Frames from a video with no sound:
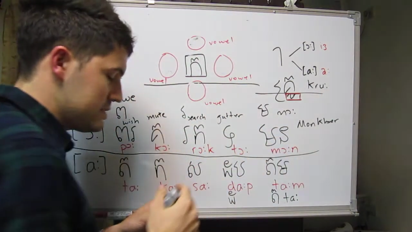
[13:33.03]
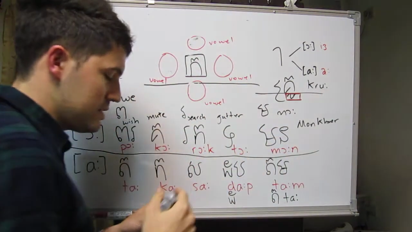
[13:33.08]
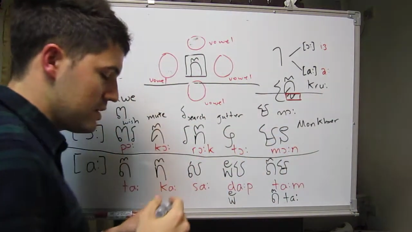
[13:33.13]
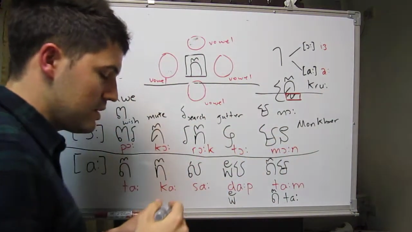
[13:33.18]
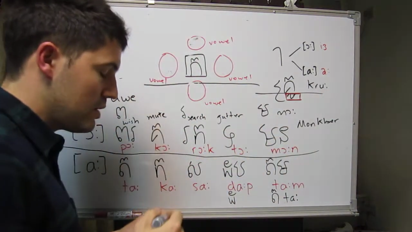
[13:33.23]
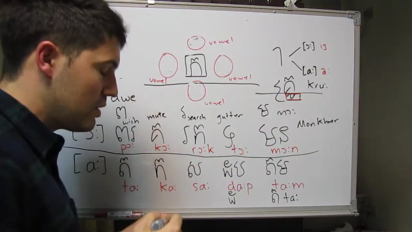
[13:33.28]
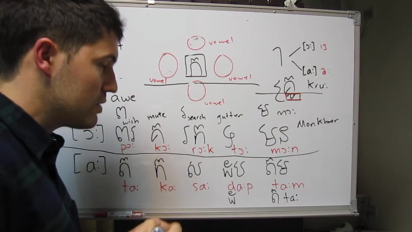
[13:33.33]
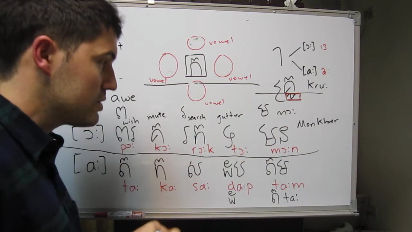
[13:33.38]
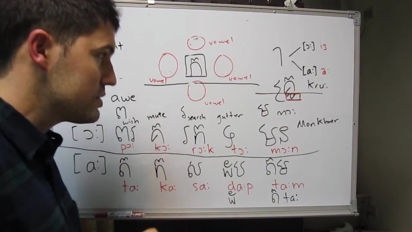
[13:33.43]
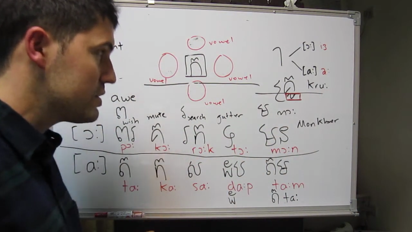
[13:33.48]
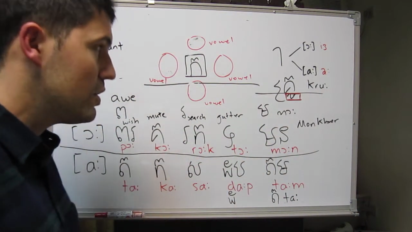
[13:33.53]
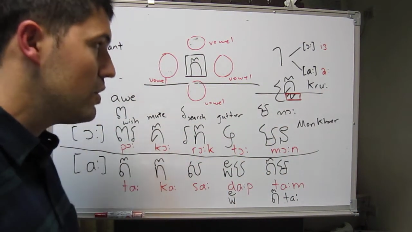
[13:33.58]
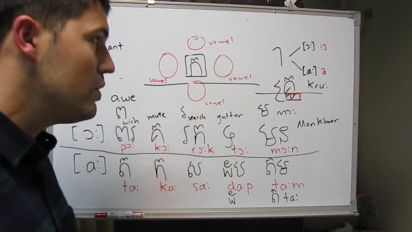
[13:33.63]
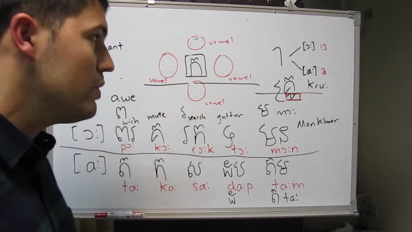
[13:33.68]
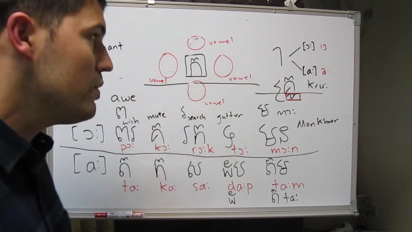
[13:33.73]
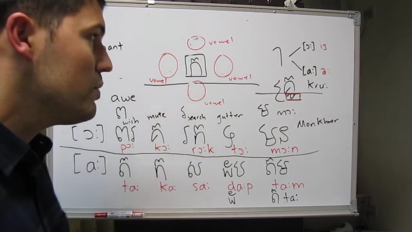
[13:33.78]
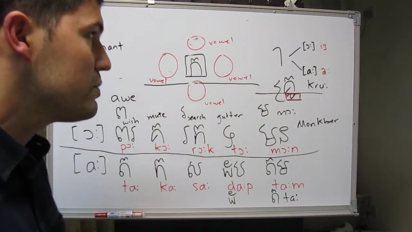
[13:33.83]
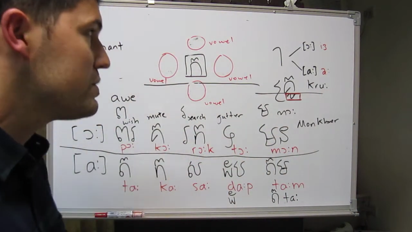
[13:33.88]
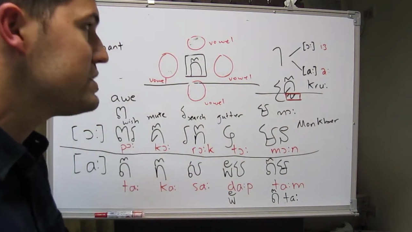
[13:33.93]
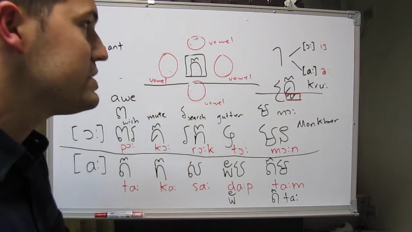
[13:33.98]
a long tone,
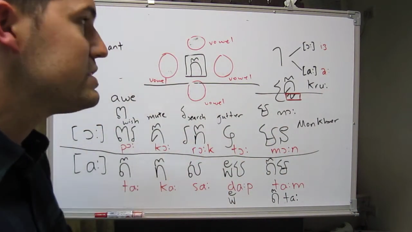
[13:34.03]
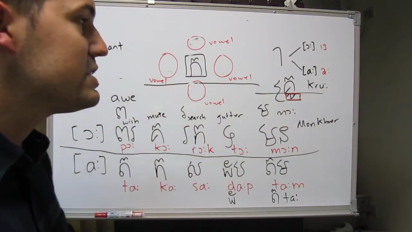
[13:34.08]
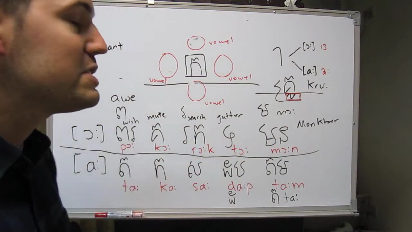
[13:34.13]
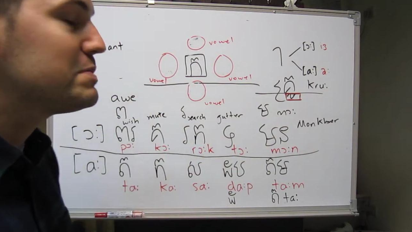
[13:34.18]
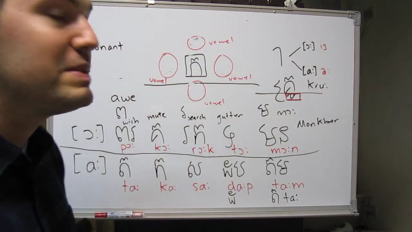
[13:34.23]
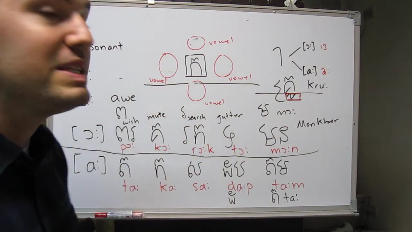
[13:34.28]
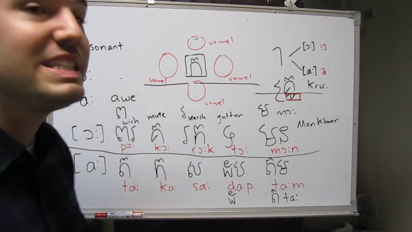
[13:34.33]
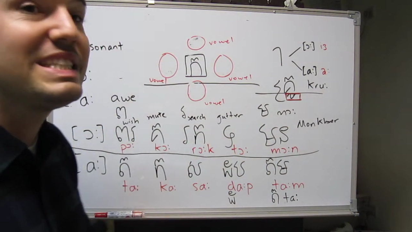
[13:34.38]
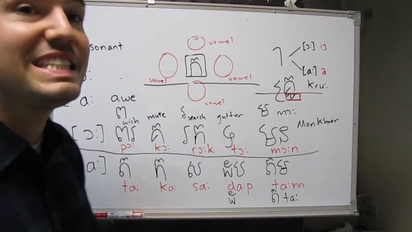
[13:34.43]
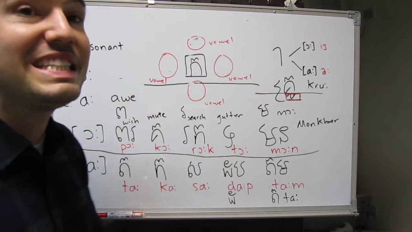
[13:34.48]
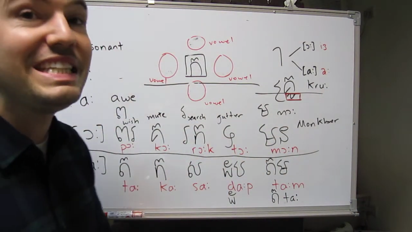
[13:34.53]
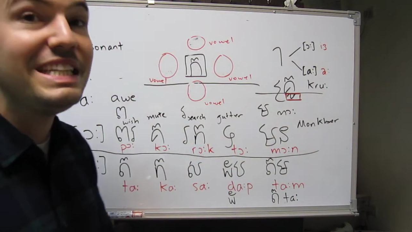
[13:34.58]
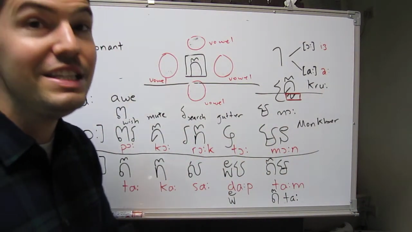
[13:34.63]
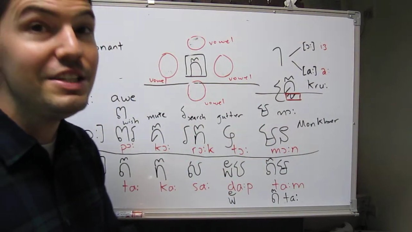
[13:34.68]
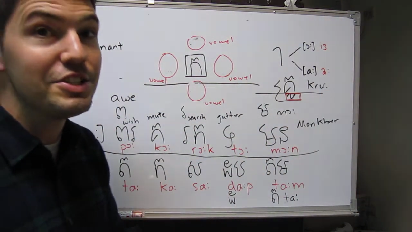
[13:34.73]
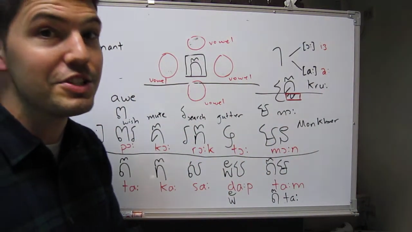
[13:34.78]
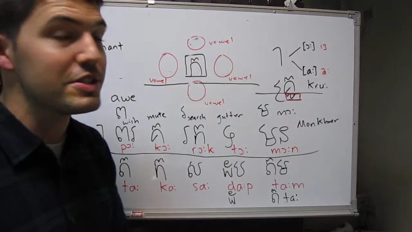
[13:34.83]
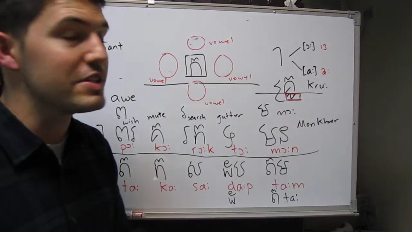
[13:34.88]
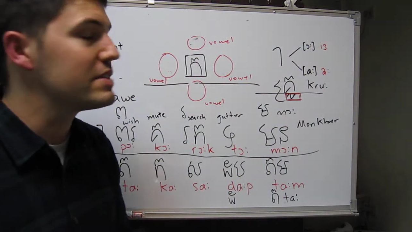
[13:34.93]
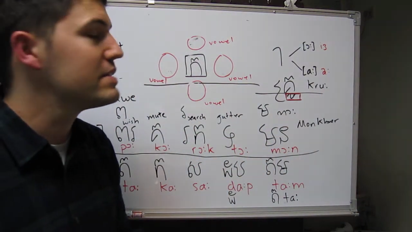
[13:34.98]
which just means
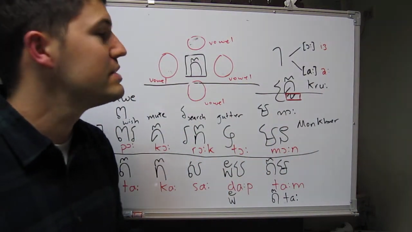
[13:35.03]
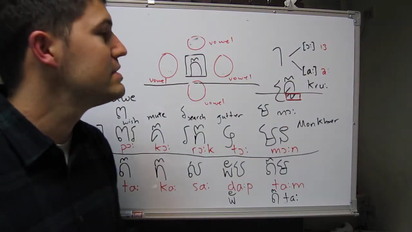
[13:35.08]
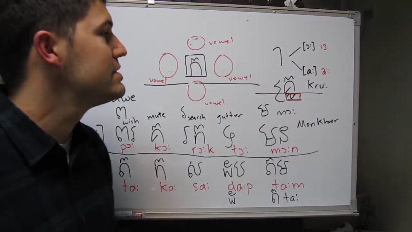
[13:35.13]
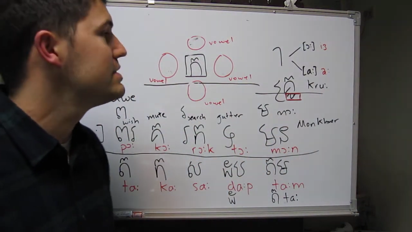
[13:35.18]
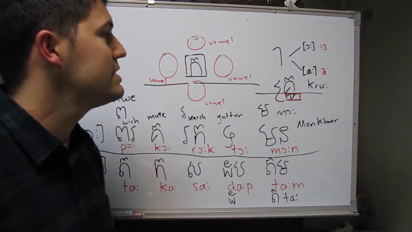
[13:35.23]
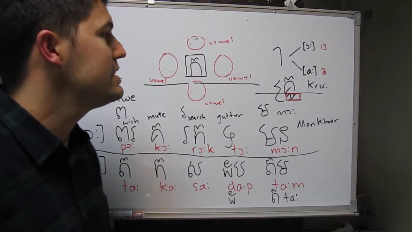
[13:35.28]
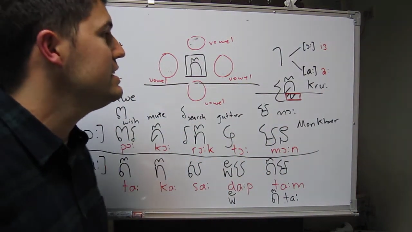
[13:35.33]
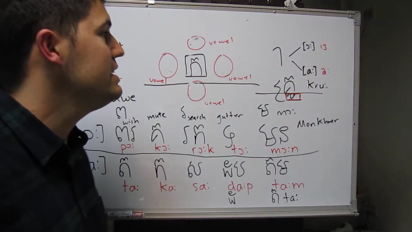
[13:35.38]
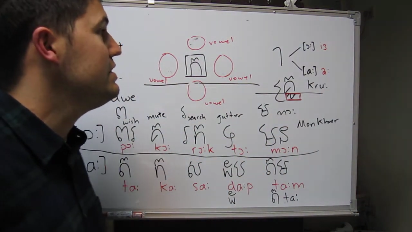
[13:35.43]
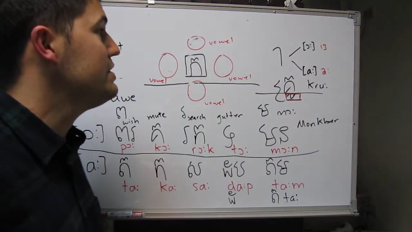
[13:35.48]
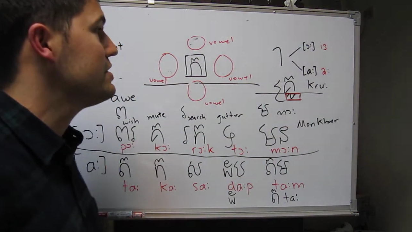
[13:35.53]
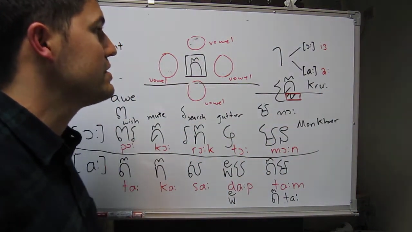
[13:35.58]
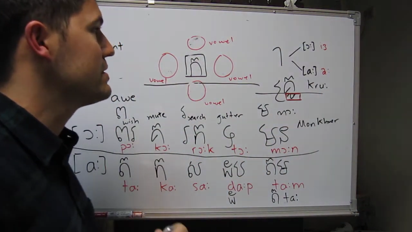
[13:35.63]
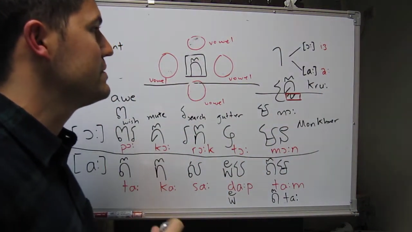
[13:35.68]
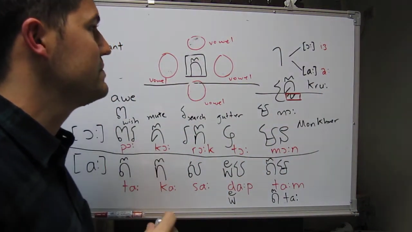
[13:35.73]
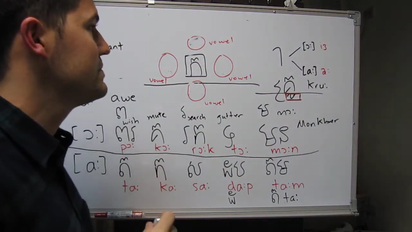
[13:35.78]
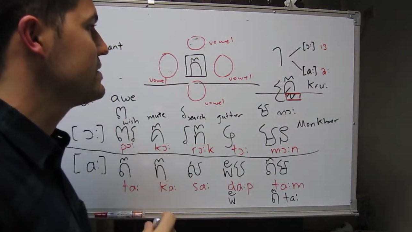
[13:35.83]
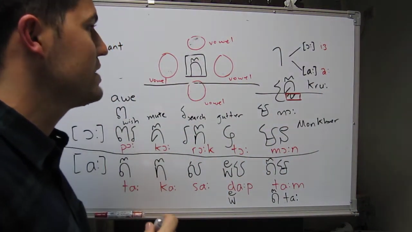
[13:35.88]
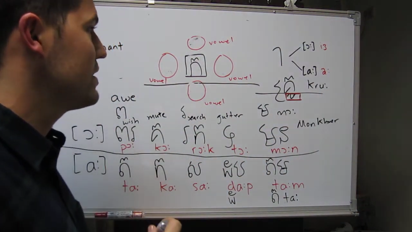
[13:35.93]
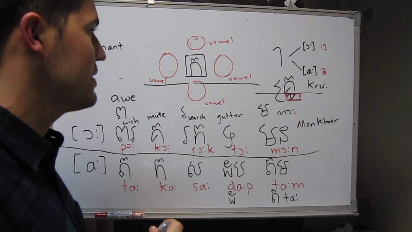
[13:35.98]
teacher, teacher.
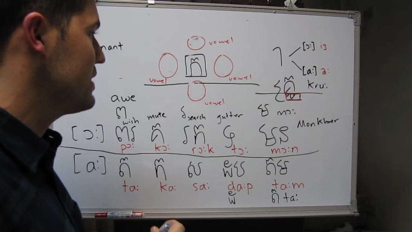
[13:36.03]
All